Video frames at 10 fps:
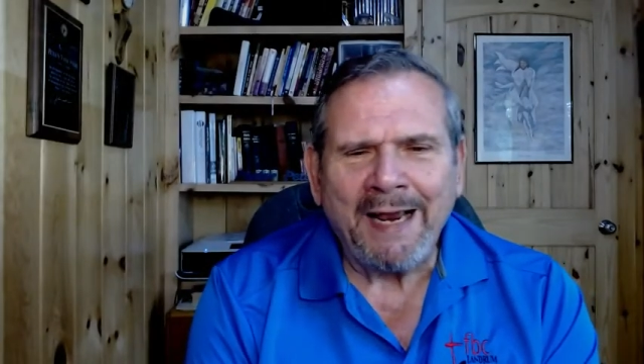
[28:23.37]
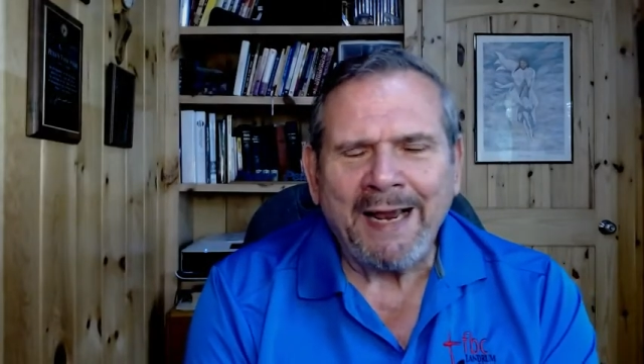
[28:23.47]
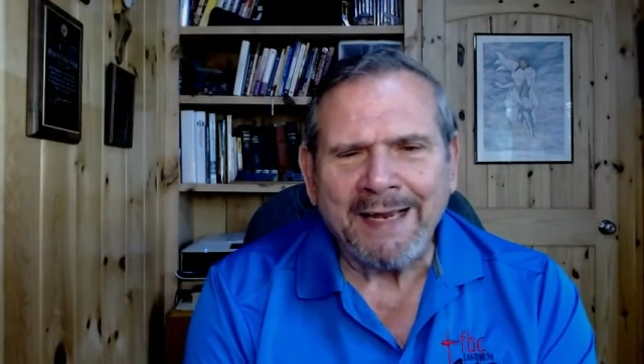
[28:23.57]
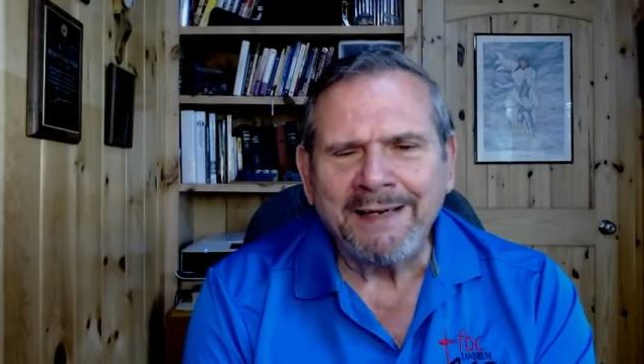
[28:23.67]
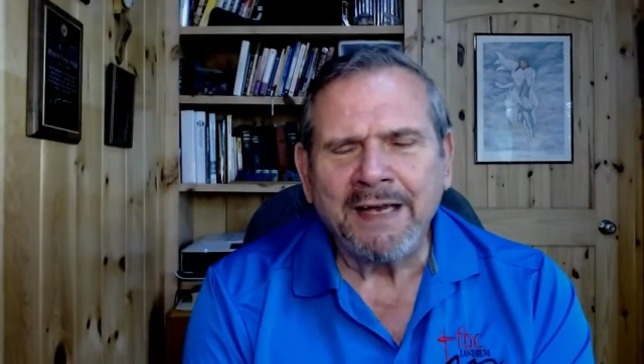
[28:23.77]

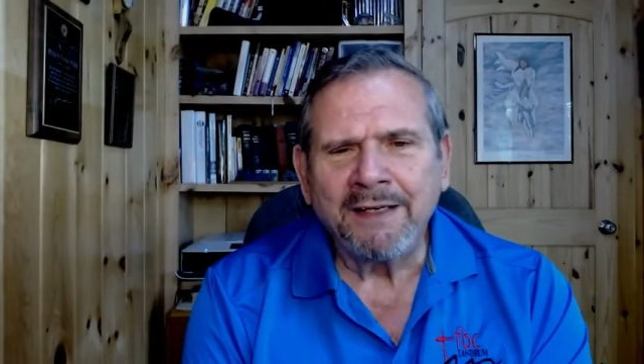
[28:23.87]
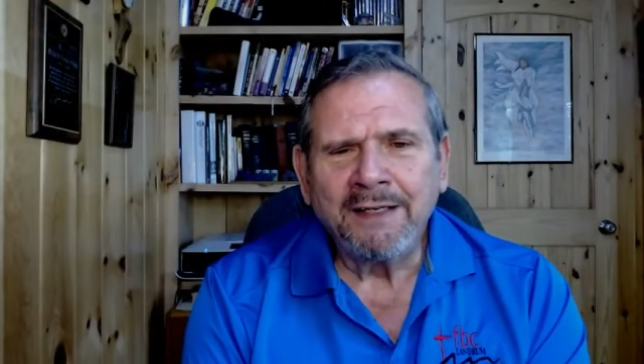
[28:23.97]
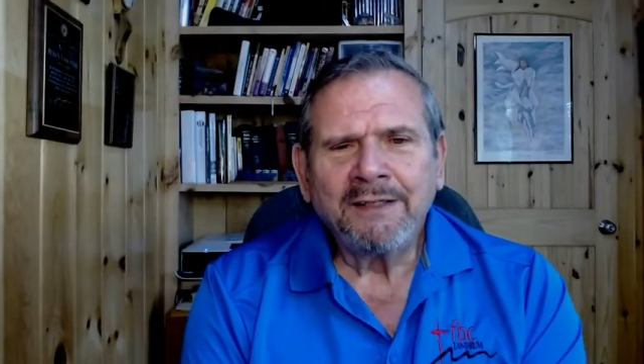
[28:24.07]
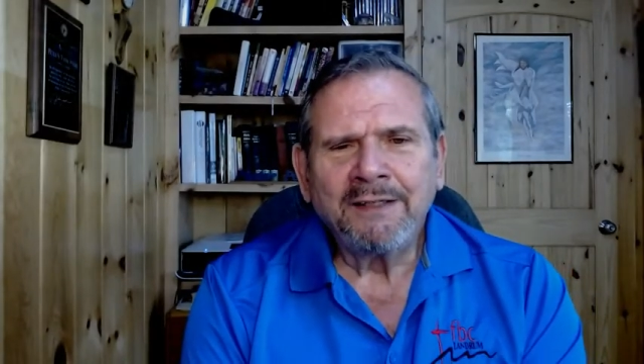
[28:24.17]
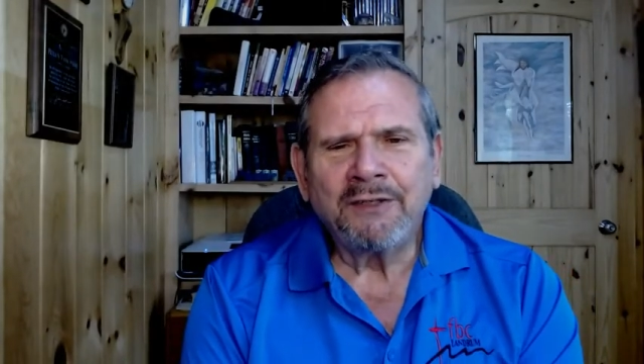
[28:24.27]
head
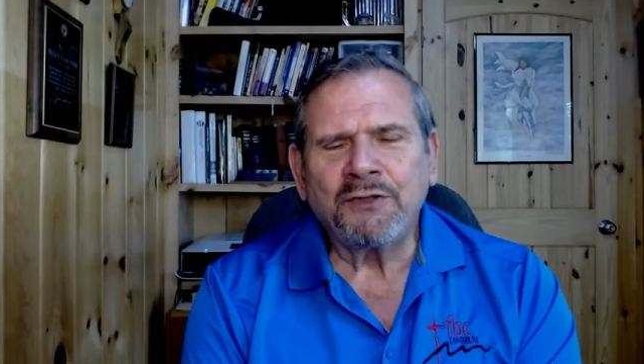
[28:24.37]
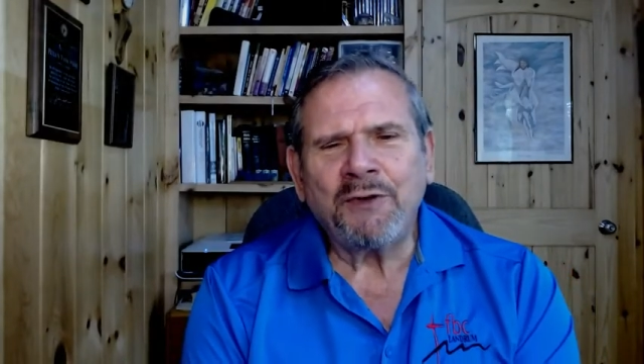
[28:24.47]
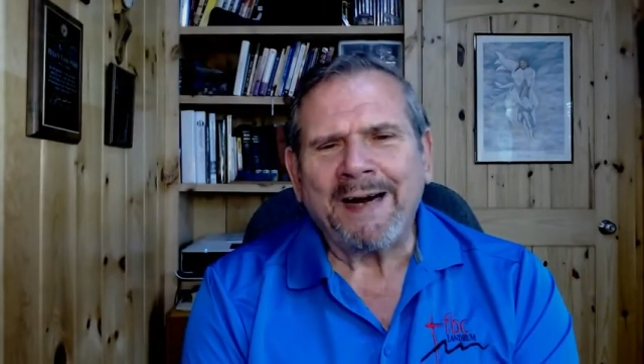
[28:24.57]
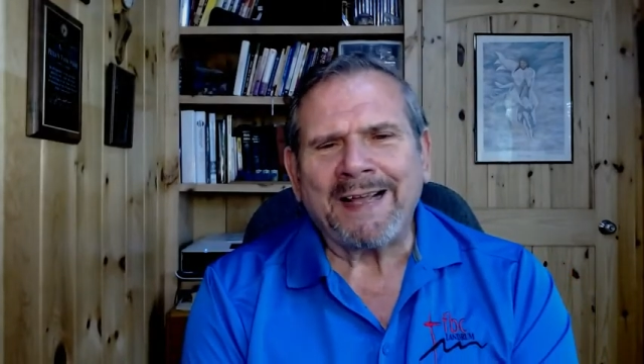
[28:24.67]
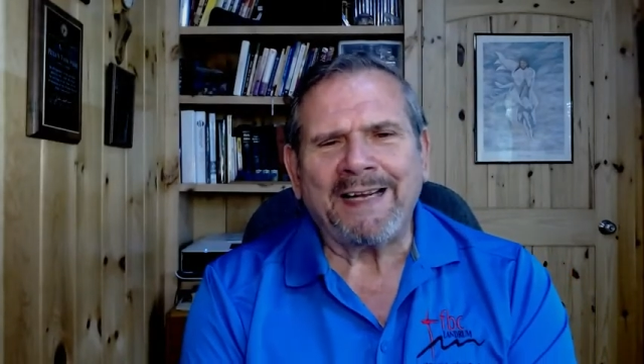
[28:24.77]
to
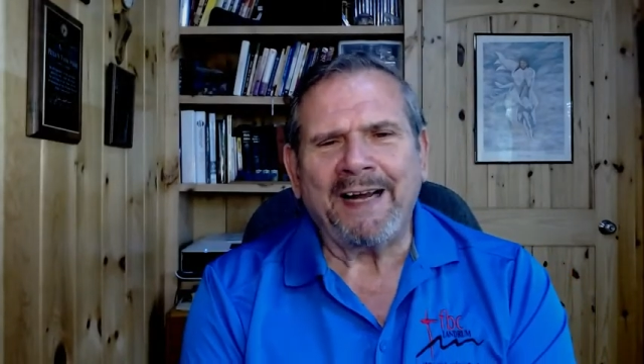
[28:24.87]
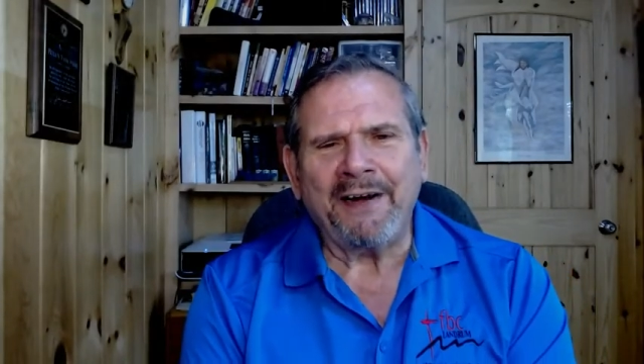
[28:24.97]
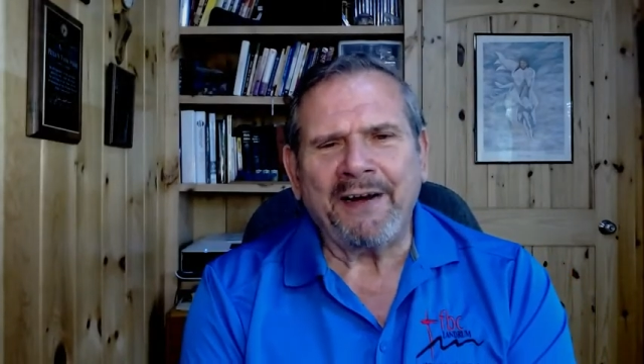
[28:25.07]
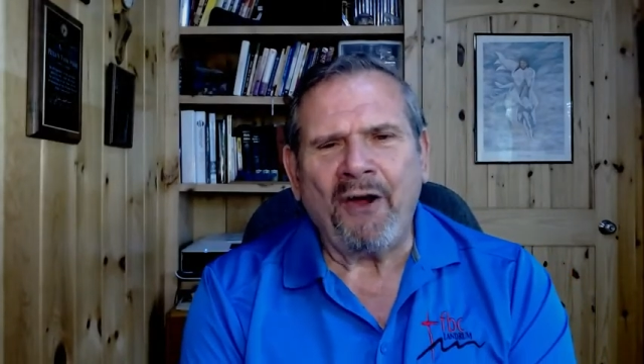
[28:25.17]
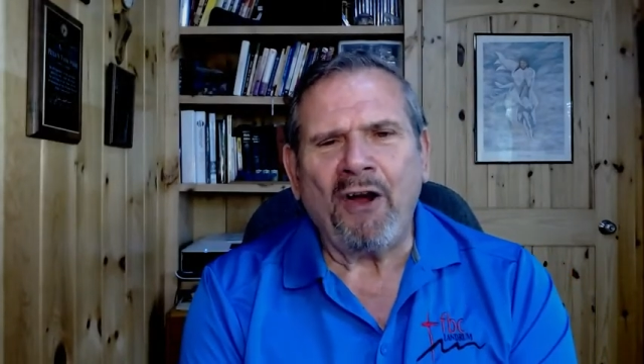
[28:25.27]
try to cut
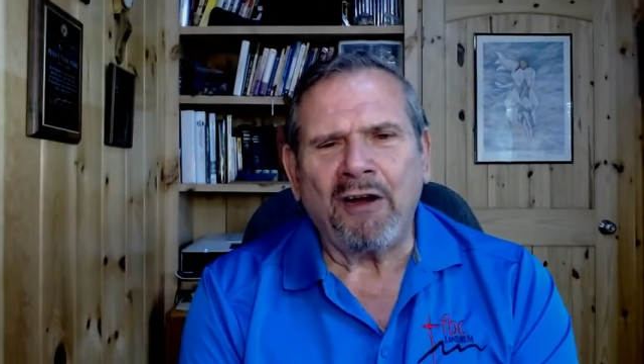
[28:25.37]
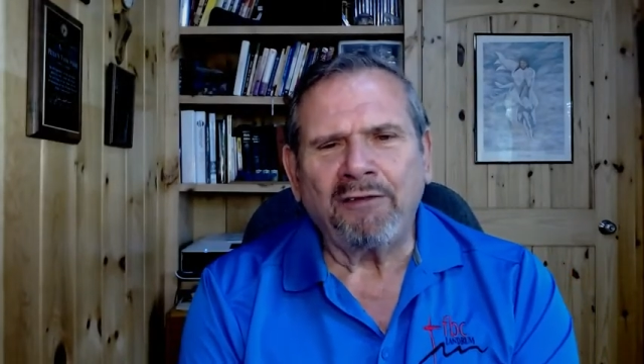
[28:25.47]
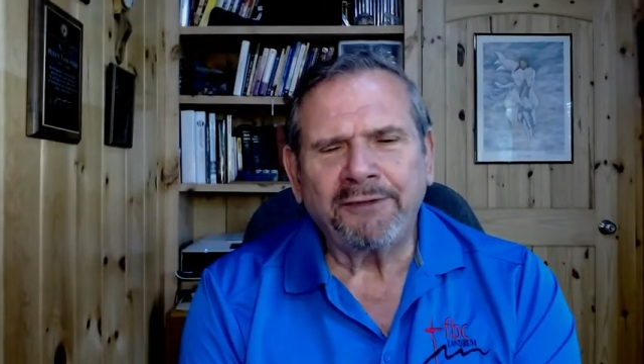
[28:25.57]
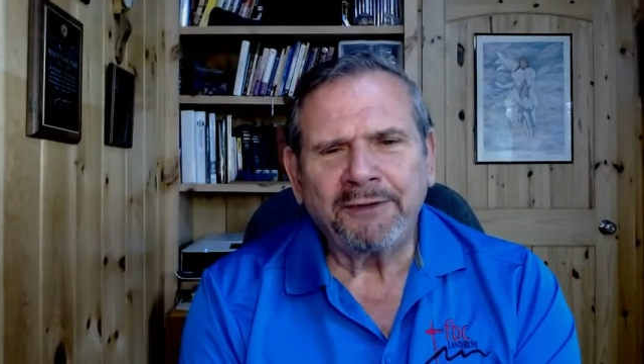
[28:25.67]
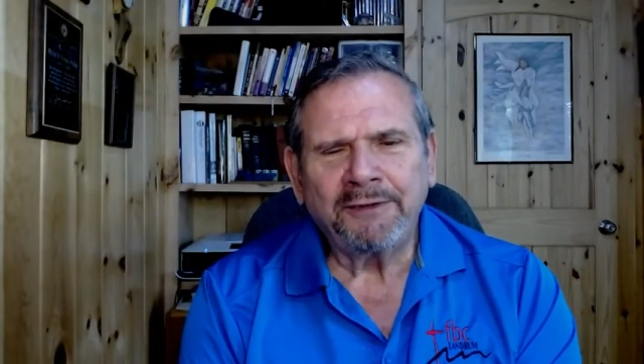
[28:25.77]
it
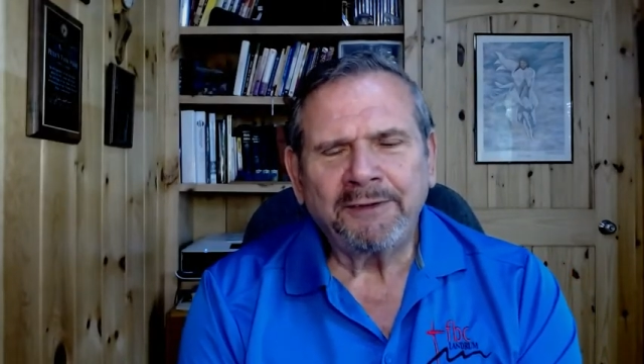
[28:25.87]
off.